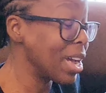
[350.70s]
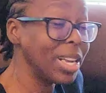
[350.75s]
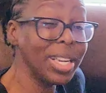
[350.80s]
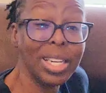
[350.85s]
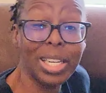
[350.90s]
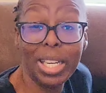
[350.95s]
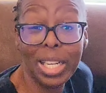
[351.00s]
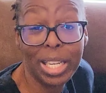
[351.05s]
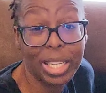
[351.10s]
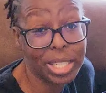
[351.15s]

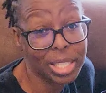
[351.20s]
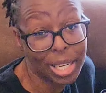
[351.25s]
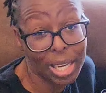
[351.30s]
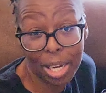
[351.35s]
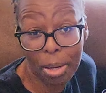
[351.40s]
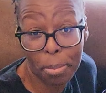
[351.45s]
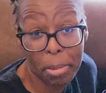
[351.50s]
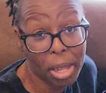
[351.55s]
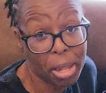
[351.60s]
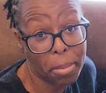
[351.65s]
didn't need to take
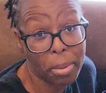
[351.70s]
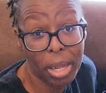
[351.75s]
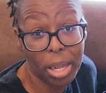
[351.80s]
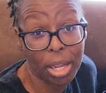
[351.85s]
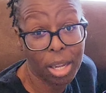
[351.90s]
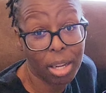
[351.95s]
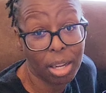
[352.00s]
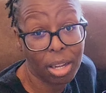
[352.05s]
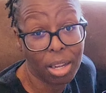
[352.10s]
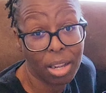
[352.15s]
a backpack.
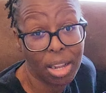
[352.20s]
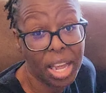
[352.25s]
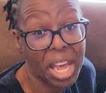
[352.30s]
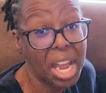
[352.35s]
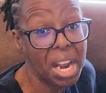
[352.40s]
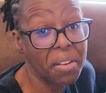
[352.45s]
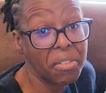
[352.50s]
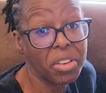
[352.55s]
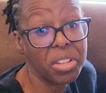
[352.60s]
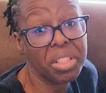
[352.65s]

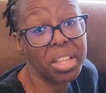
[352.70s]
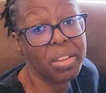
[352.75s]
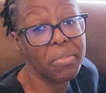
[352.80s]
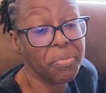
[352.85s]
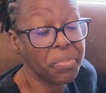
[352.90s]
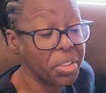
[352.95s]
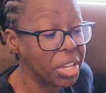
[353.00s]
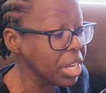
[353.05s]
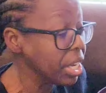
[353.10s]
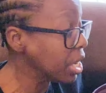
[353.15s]
Everything
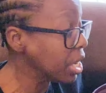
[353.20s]
fit